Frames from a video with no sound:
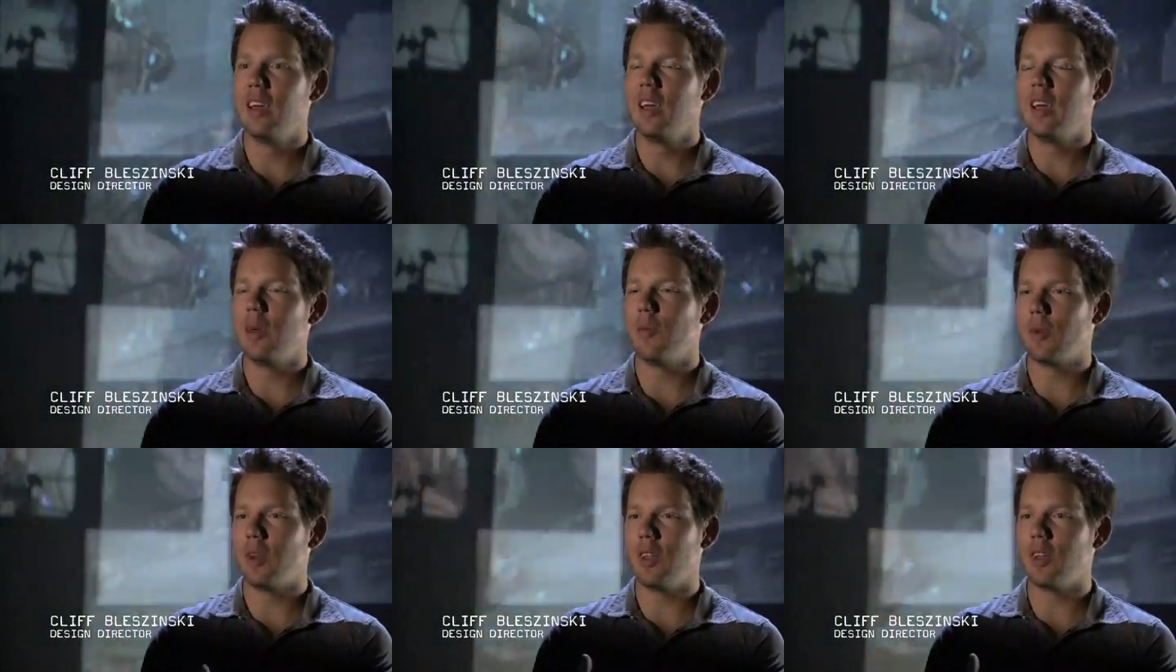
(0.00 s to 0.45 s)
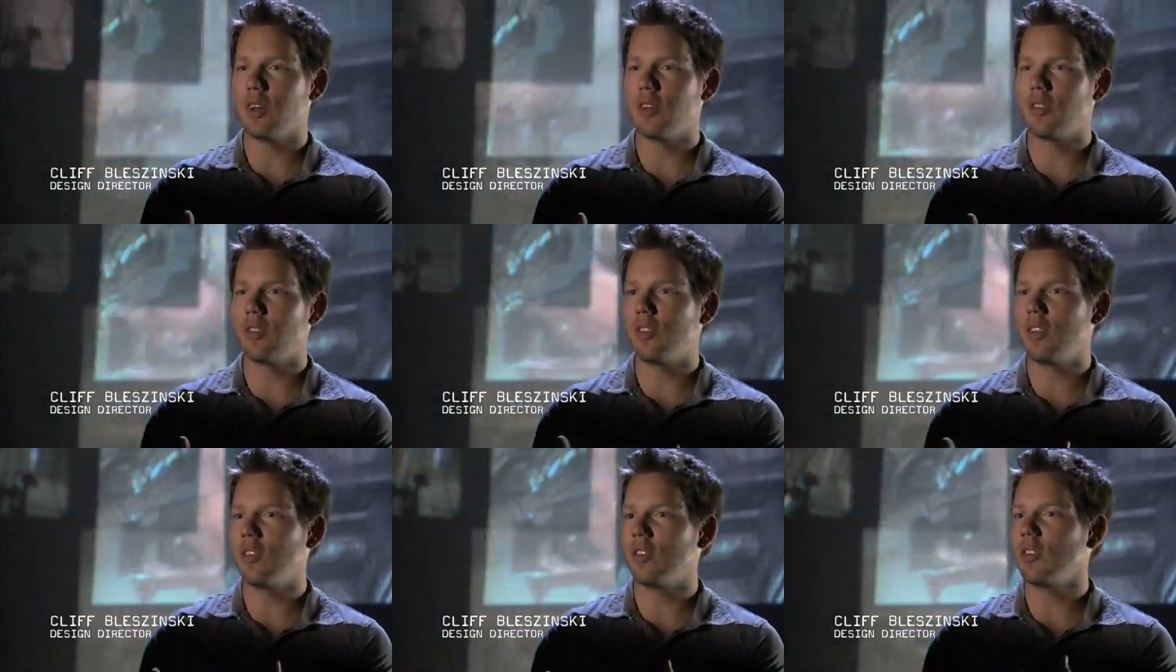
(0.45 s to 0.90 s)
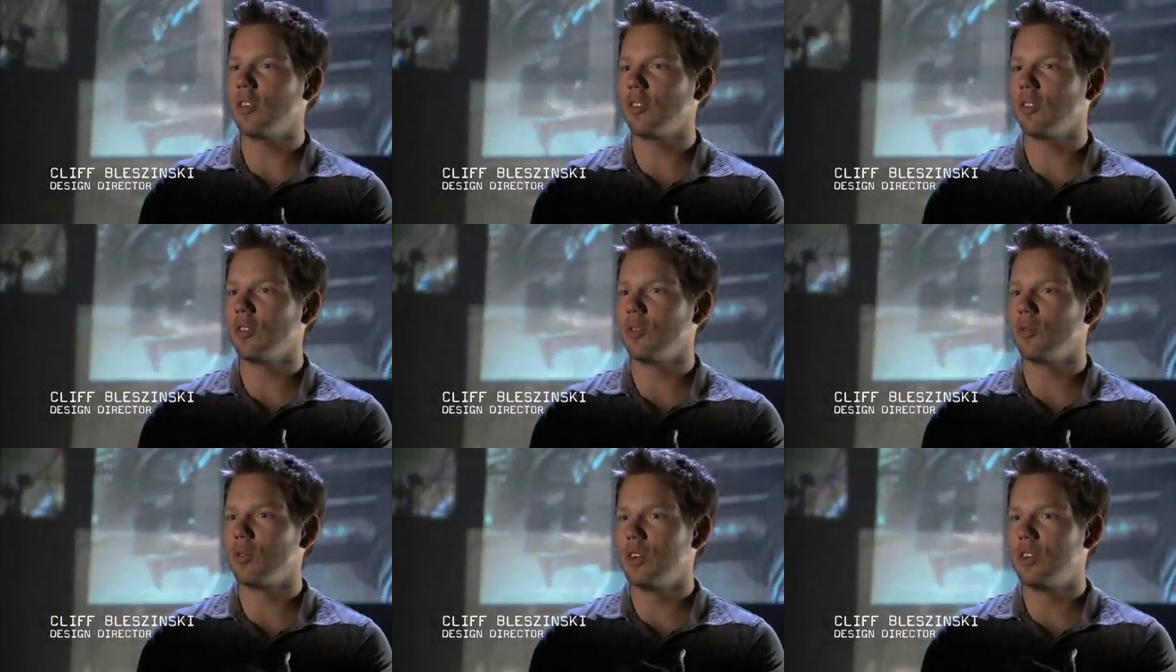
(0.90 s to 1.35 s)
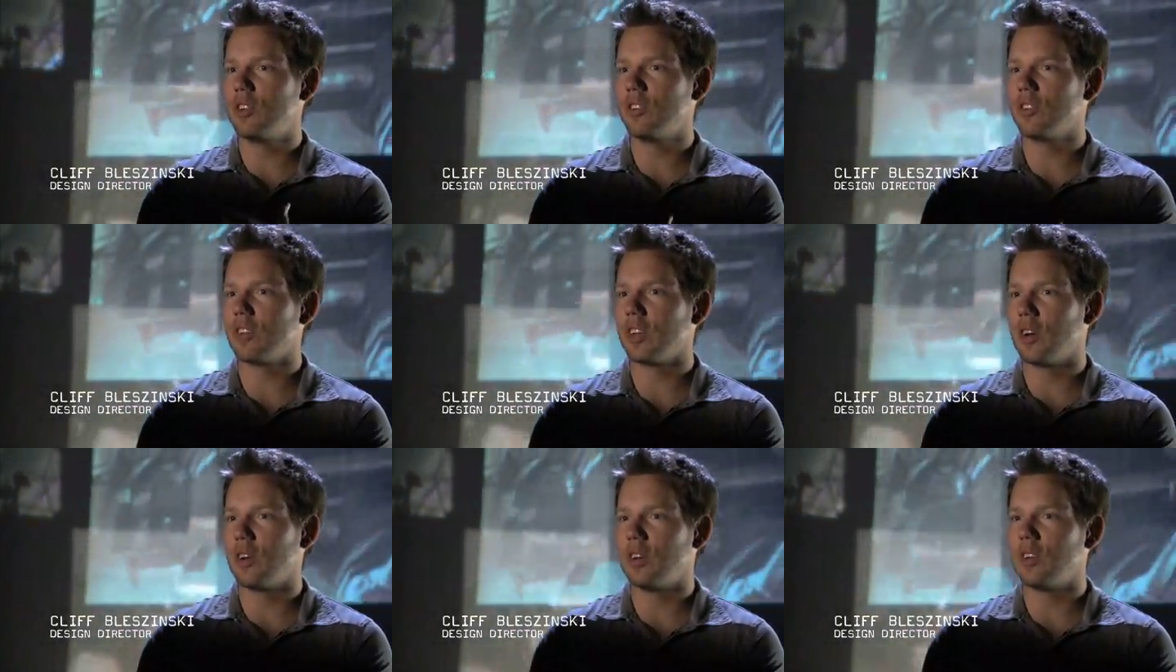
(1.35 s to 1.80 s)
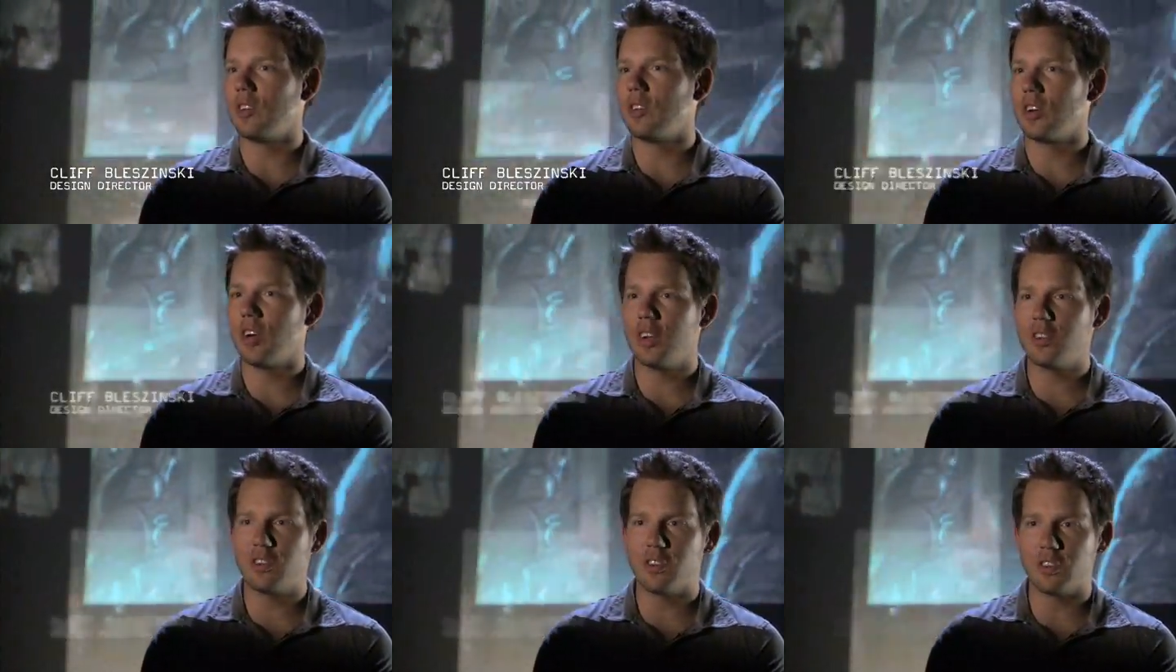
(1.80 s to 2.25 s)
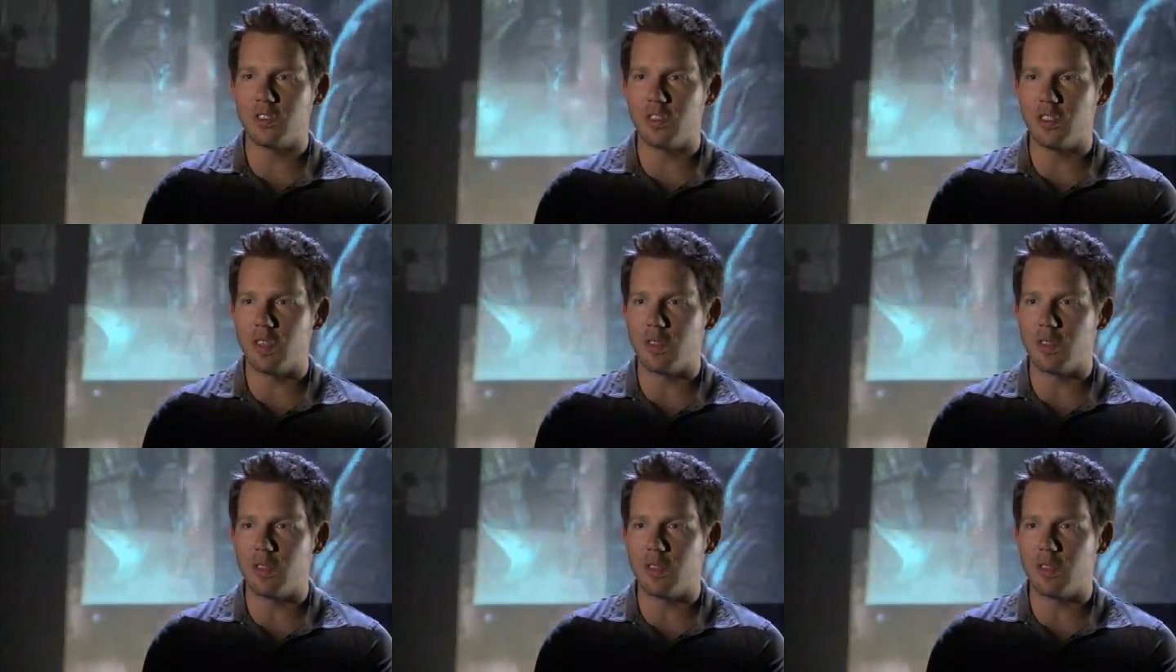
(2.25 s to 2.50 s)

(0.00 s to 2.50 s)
And what he does is he essentially reaches out and touches